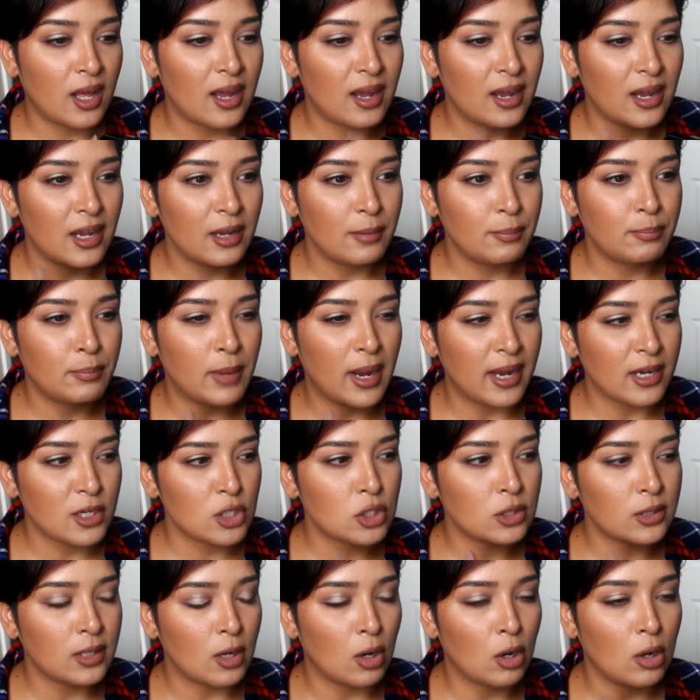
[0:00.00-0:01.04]
I
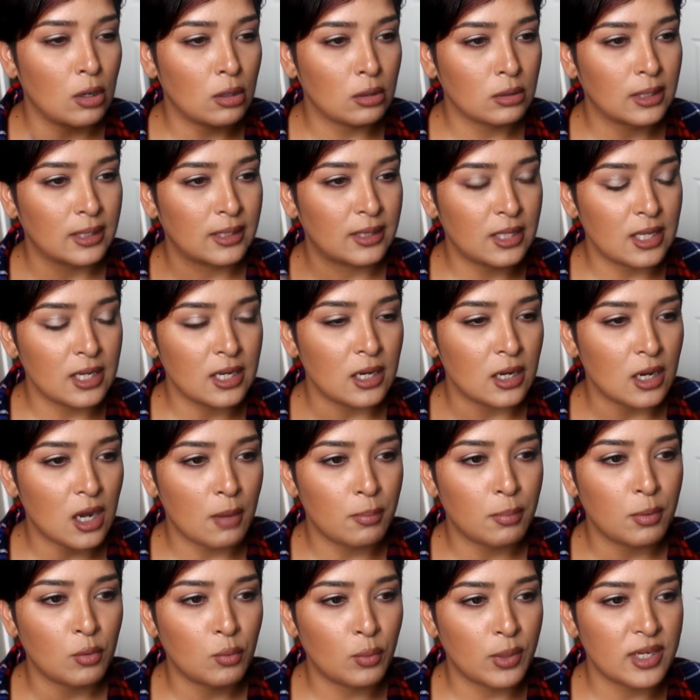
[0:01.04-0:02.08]
actually hauled, I think, a
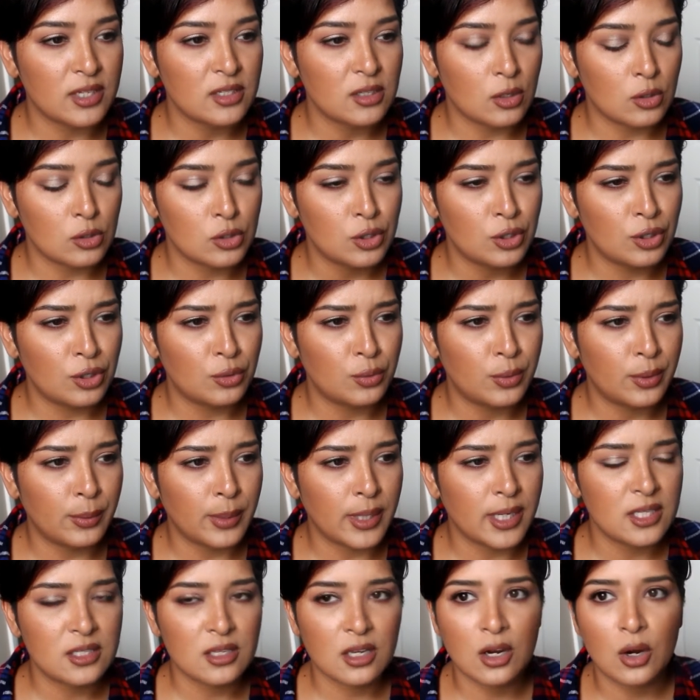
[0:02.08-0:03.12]
couple weeks ago, two to three
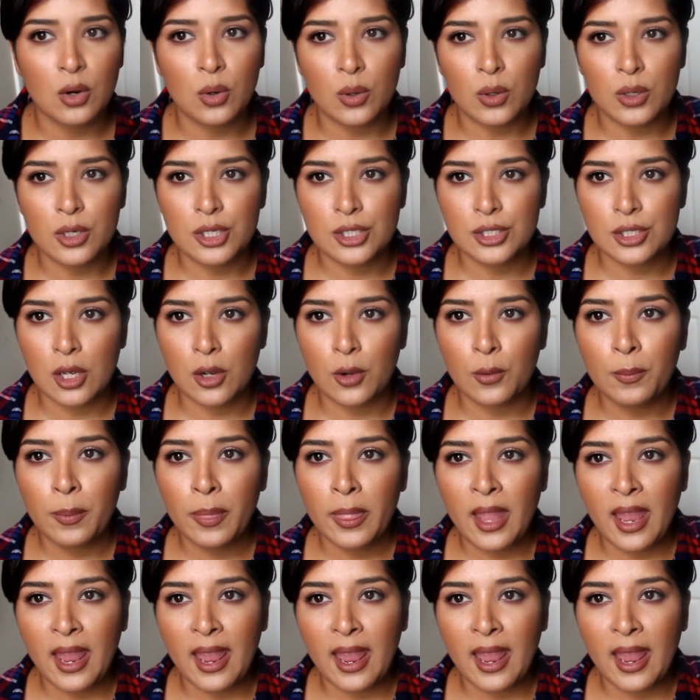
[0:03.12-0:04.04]
weeks ago or so